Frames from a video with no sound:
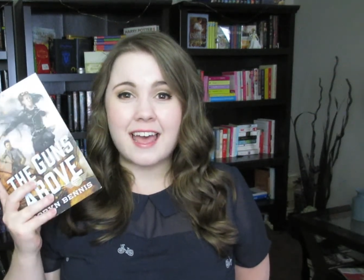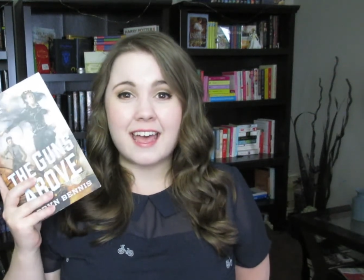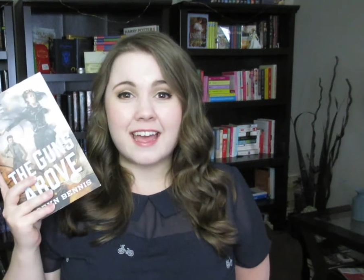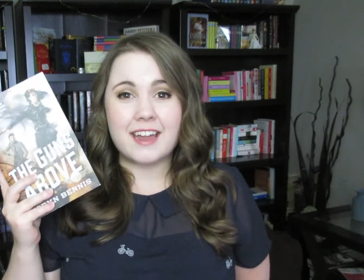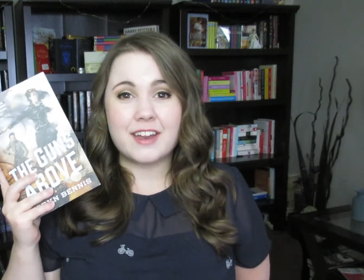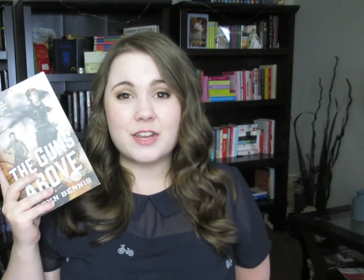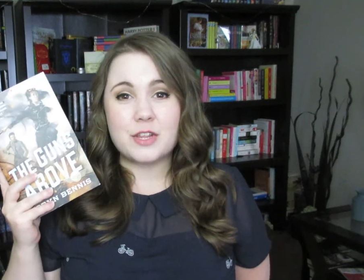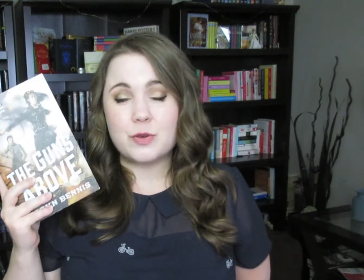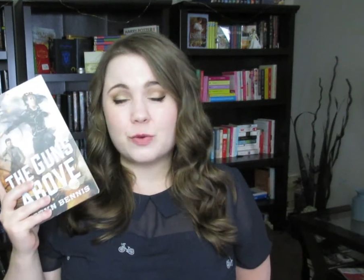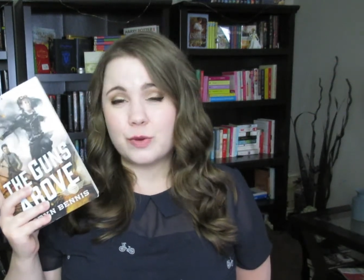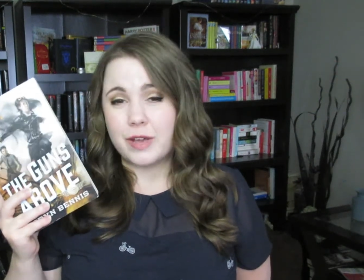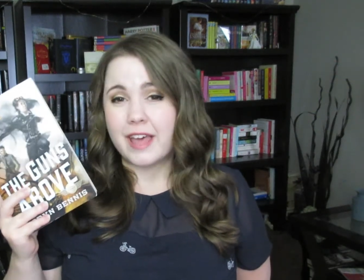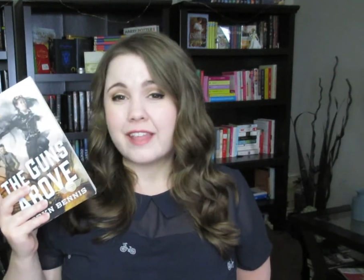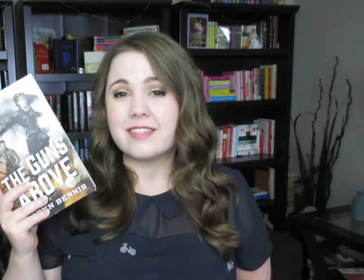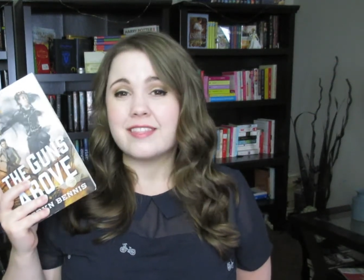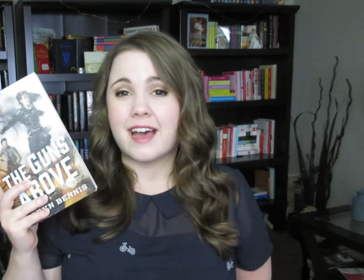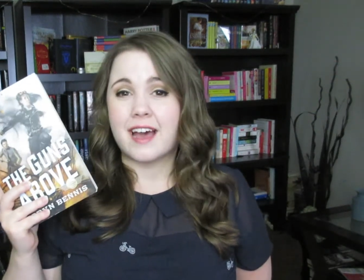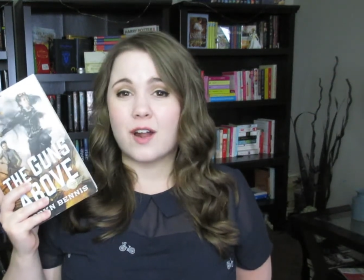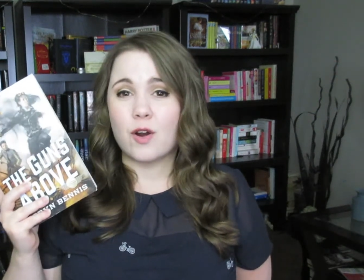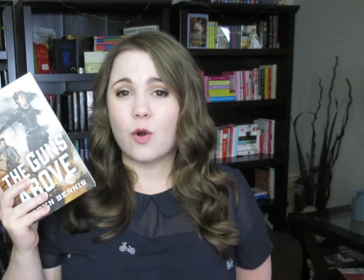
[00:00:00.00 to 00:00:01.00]
And you
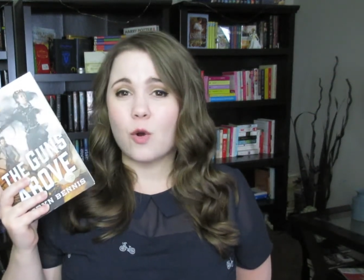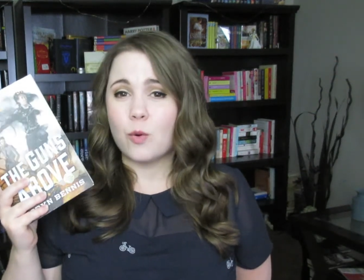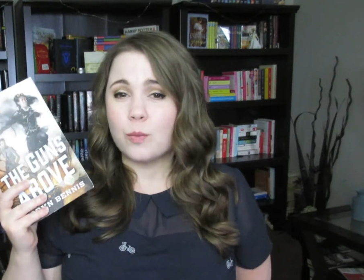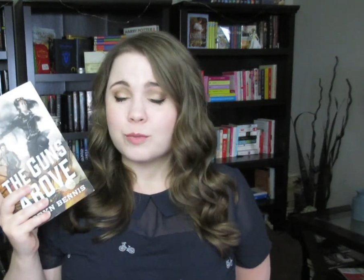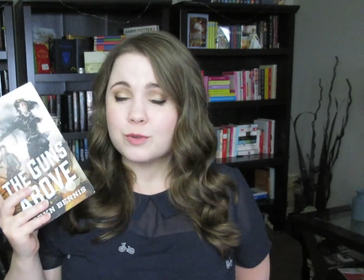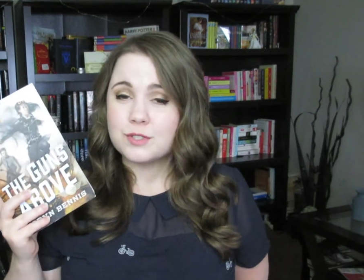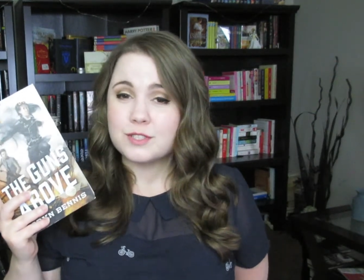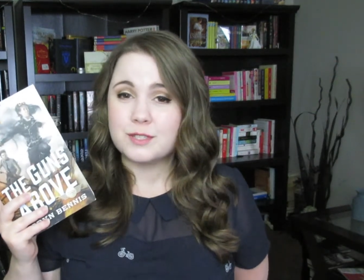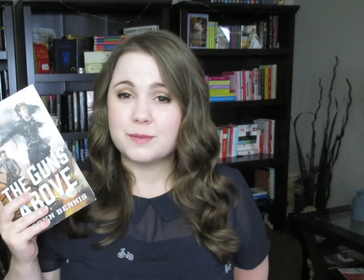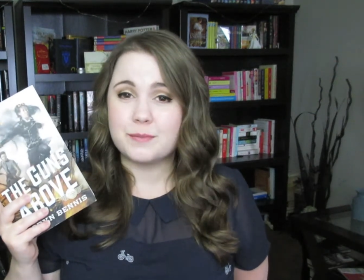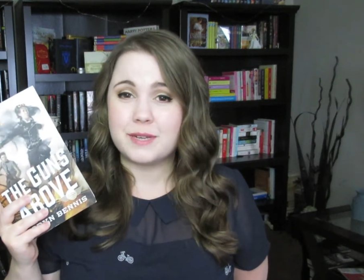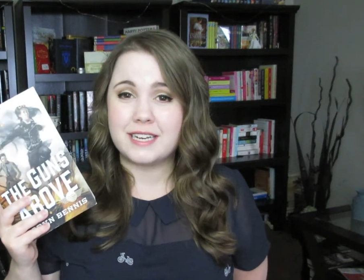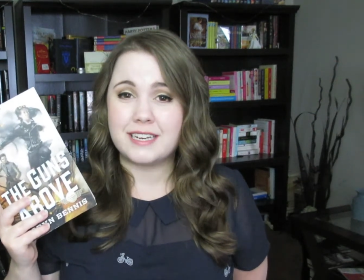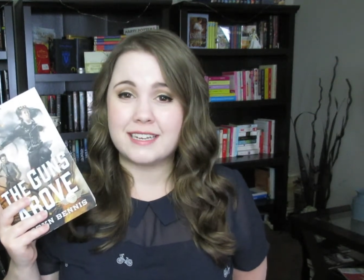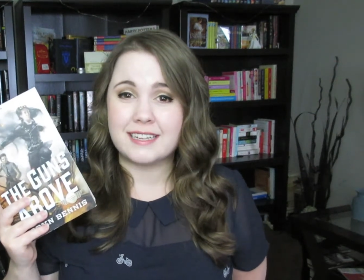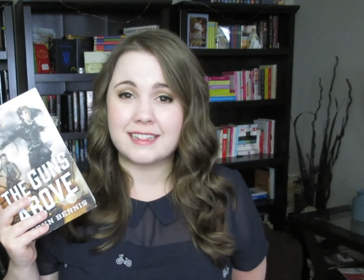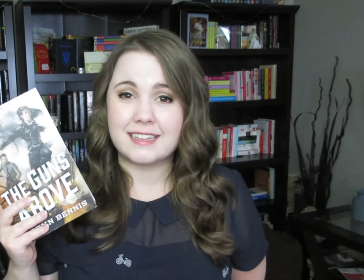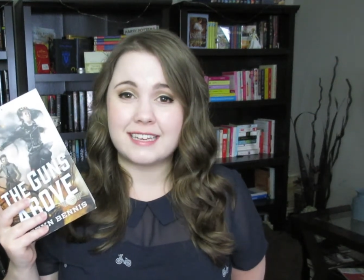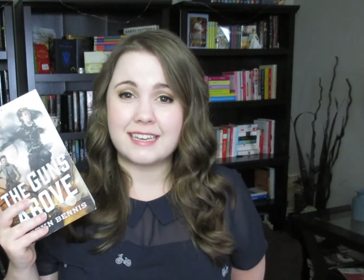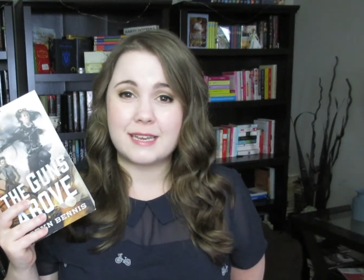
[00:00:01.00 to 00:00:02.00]
get that almost
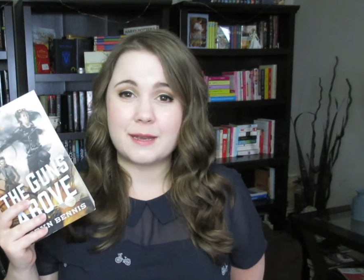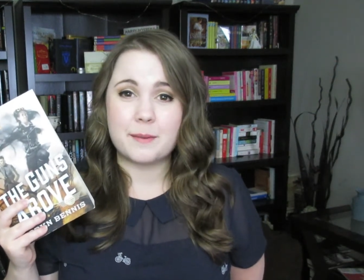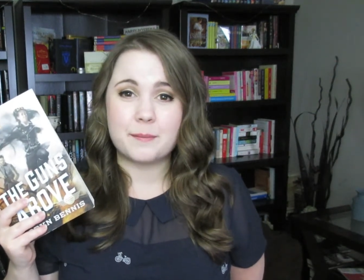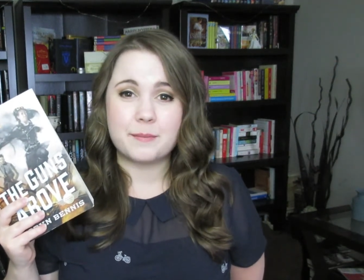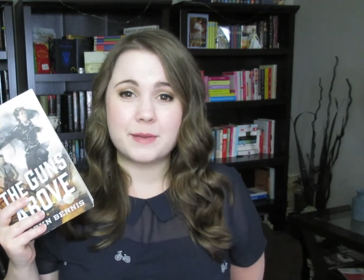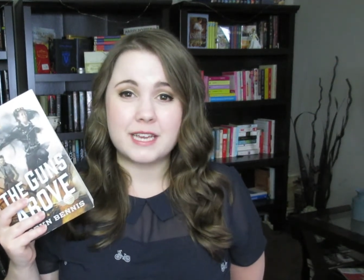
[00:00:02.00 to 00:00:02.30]
immediately,